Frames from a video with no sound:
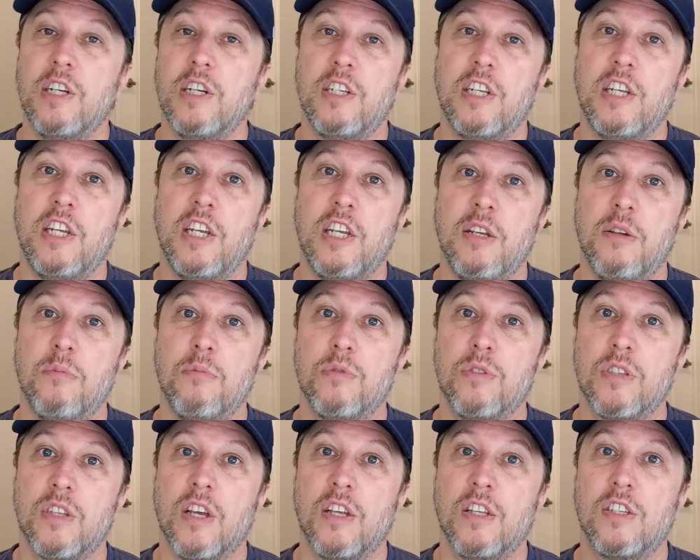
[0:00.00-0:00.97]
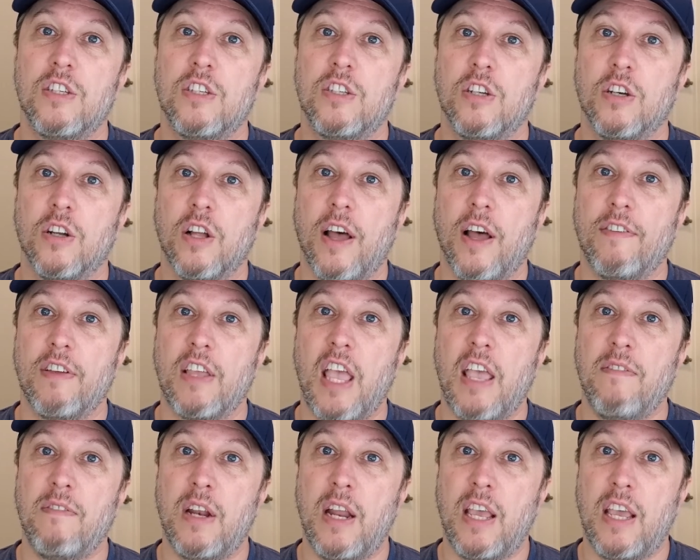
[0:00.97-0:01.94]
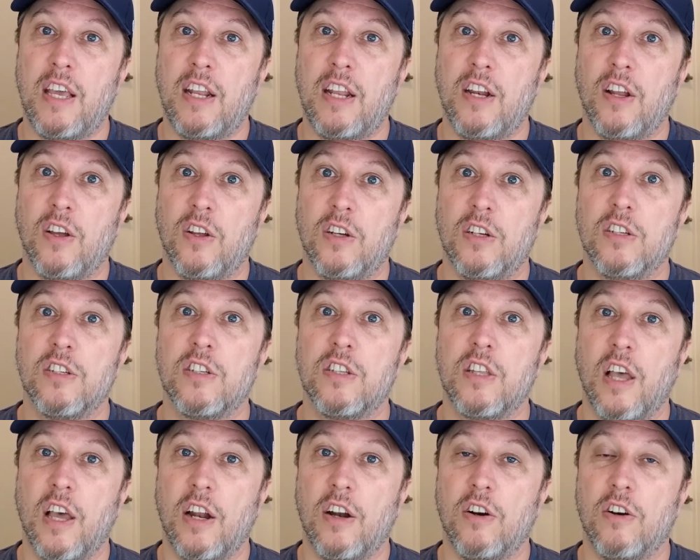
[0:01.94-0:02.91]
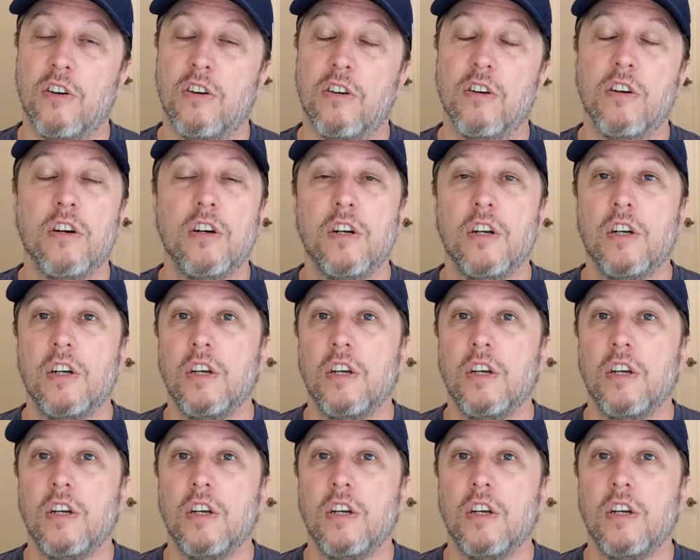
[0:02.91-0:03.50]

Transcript: teams that still have a game in hand on us that are